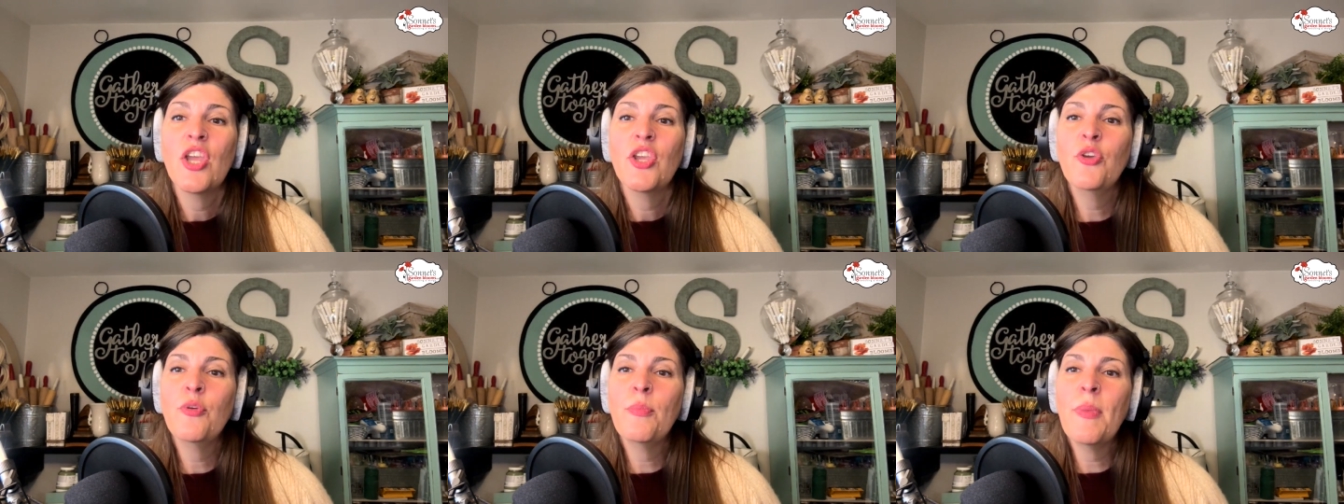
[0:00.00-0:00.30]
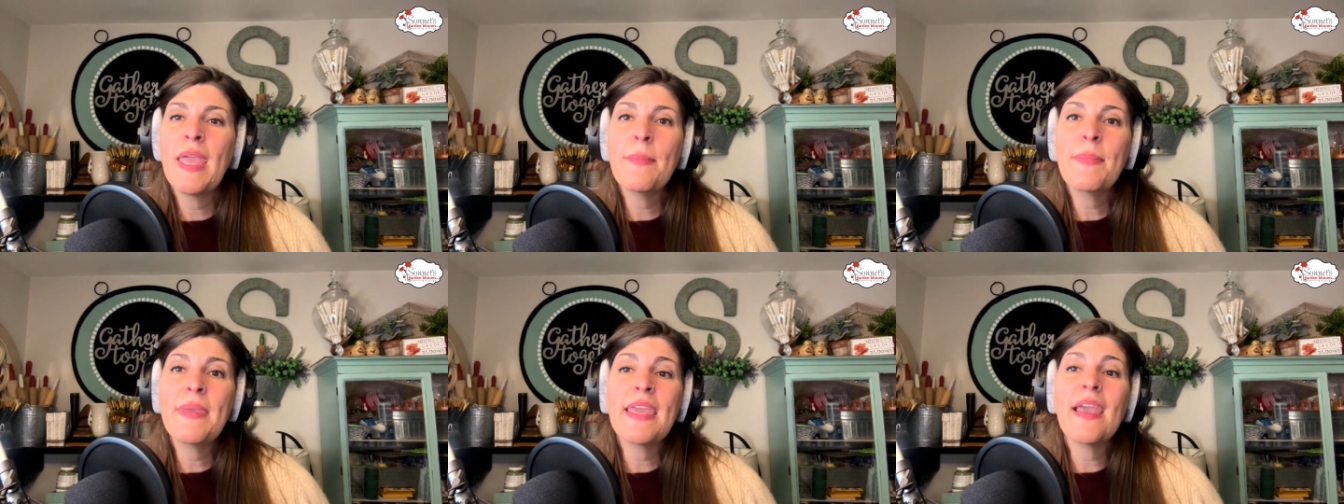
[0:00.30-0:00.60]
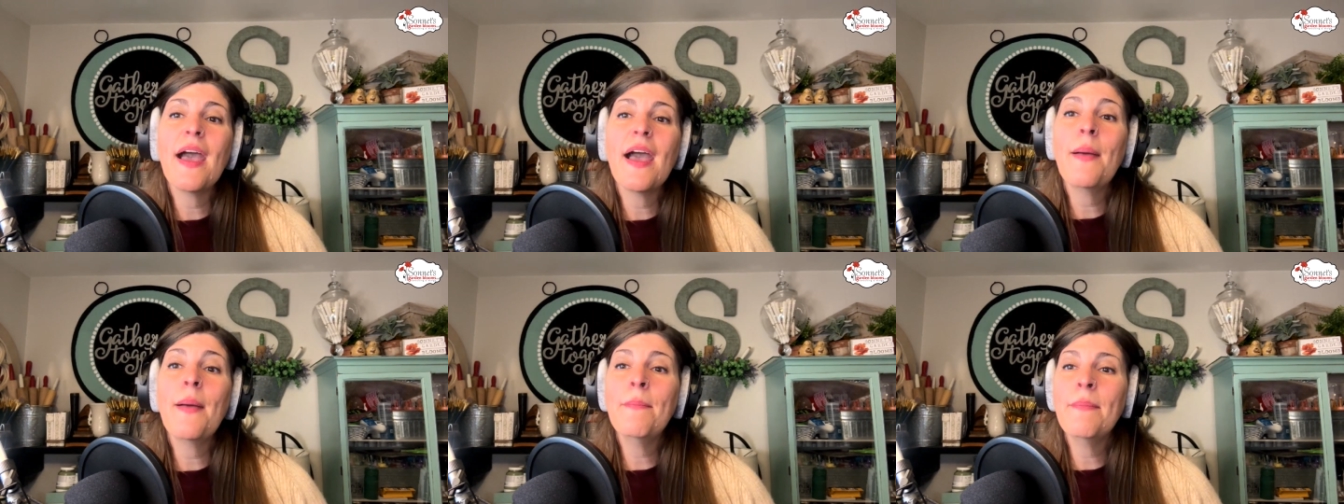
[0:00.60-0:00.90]
You may
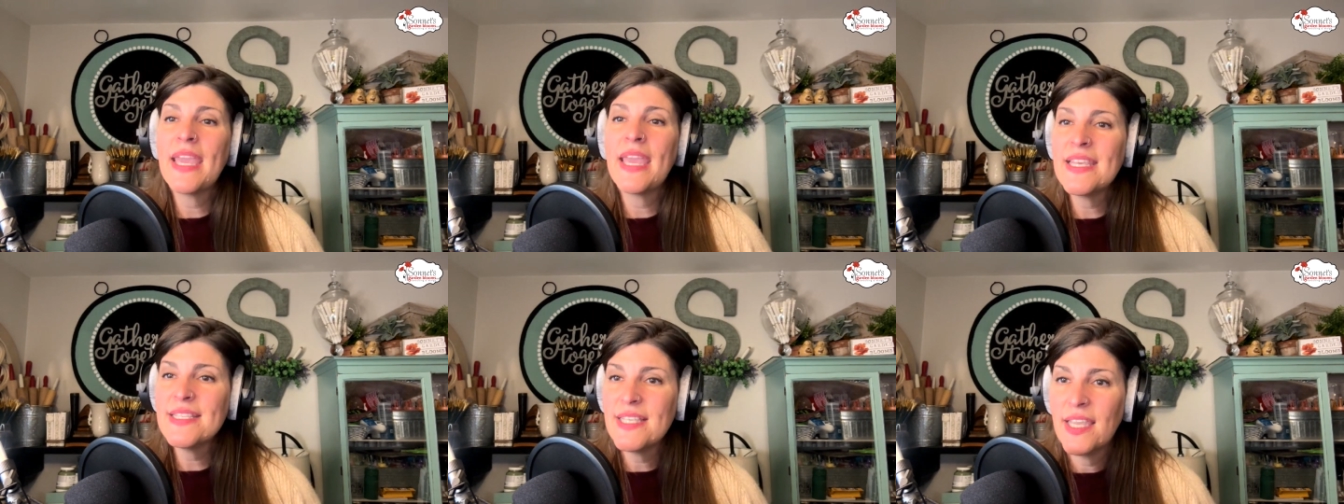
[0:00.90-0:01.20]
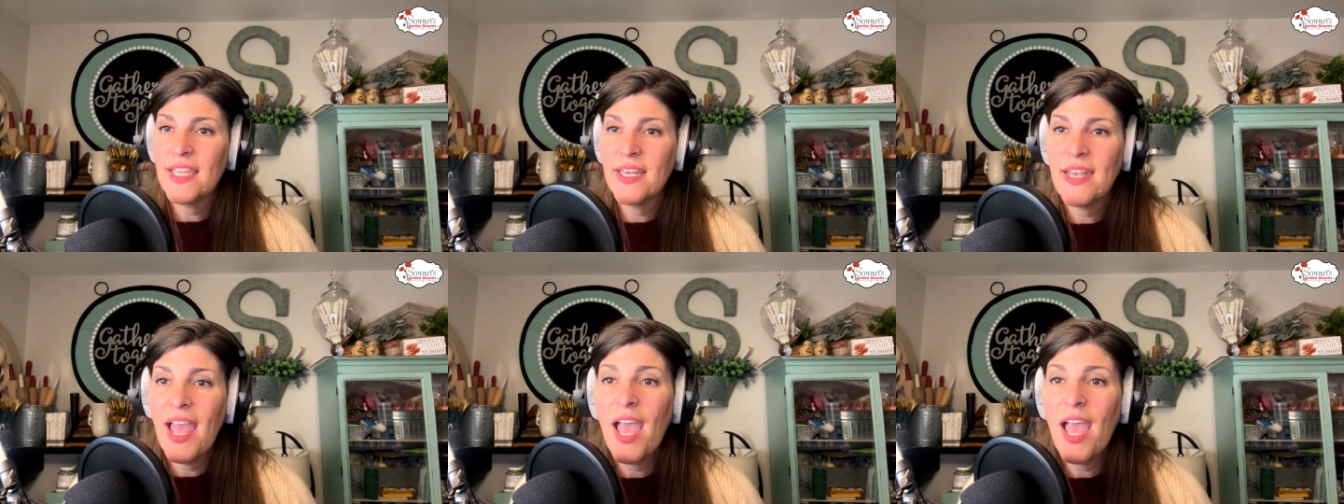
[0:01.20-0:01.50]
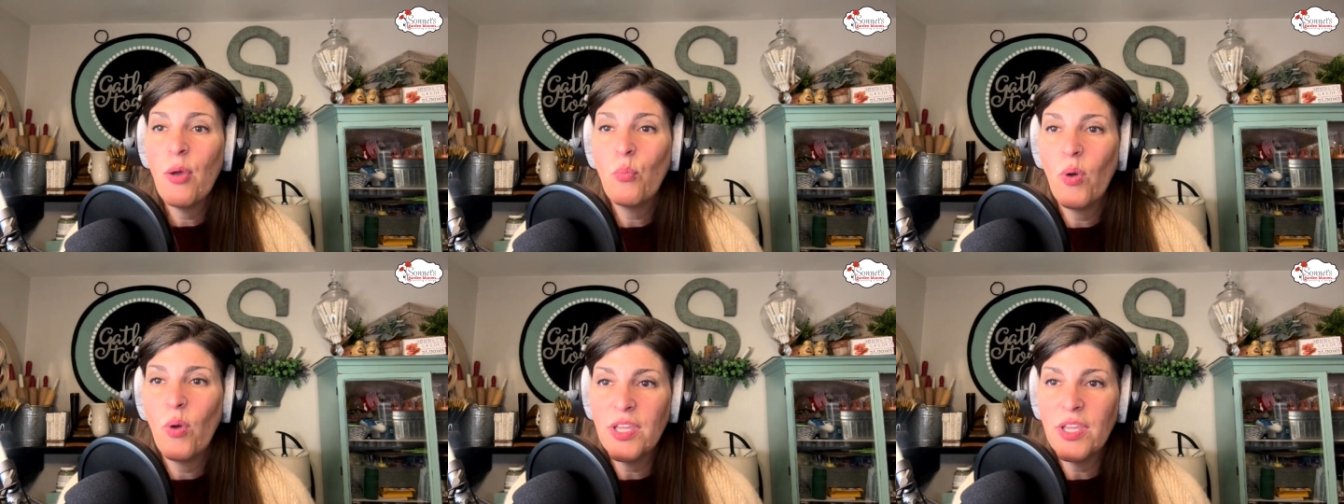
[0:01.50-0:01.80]
be amazing
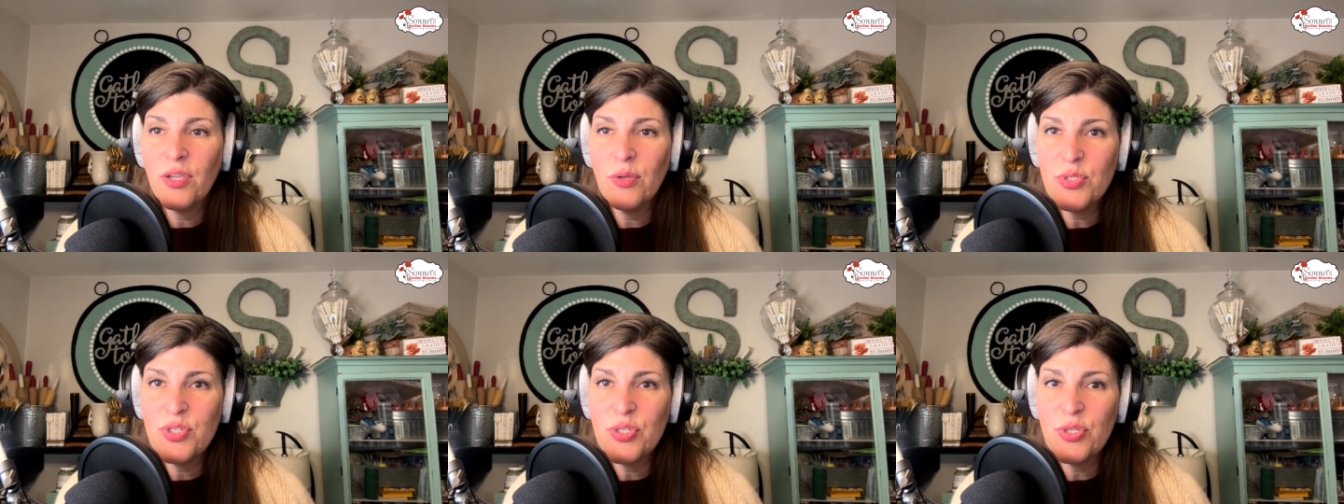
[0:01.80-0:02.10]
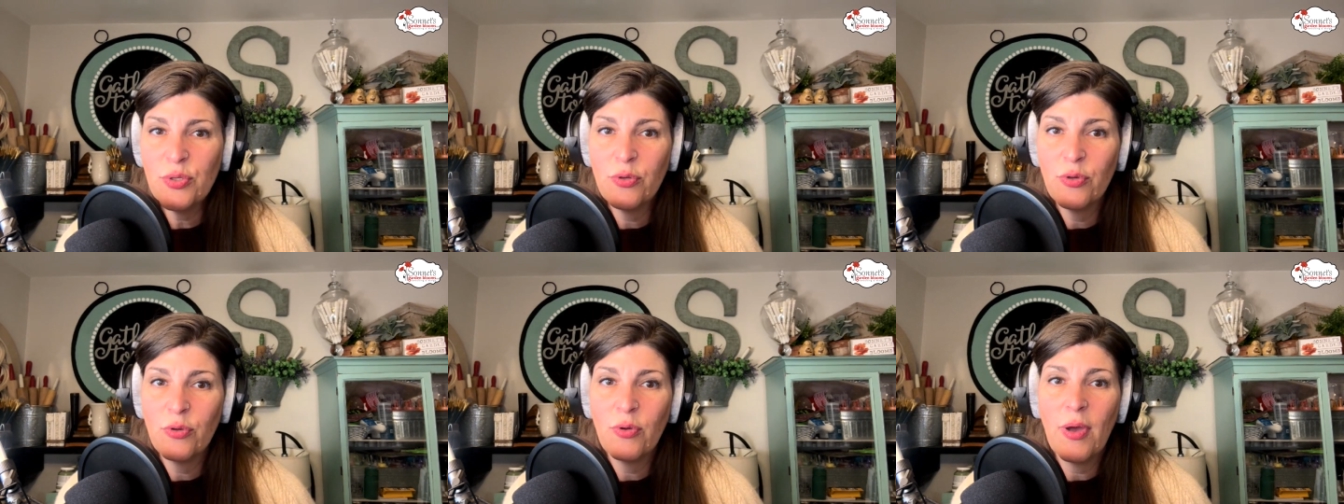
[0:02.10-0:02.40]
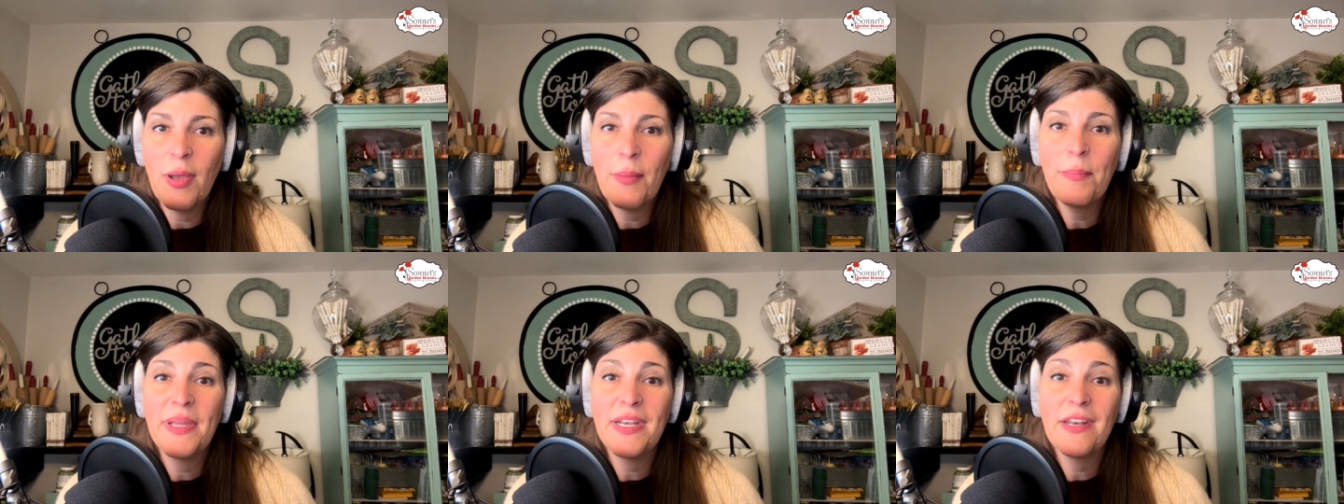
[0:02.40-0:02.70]
at what you do,